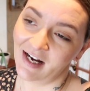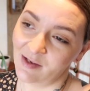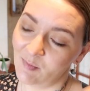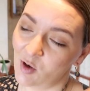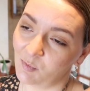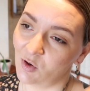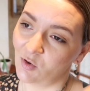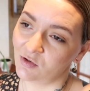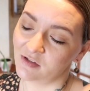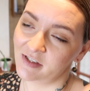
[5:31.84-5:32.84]
and ate
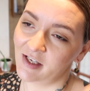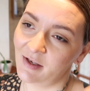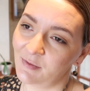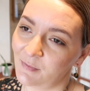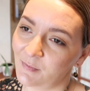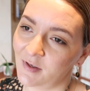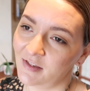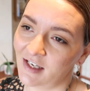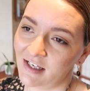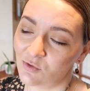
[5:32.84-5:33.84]
popcorn.
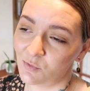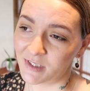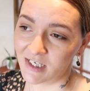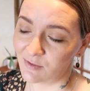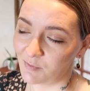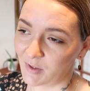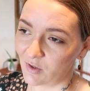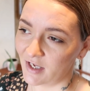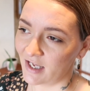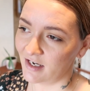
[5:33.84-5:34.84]
So that is all we did when we
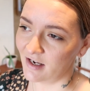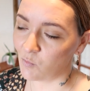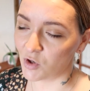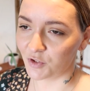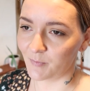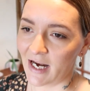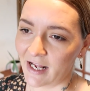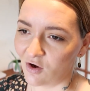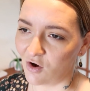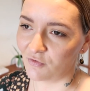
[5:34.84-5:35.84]
got in. I washed my
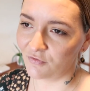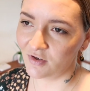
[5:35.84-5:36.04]
leg off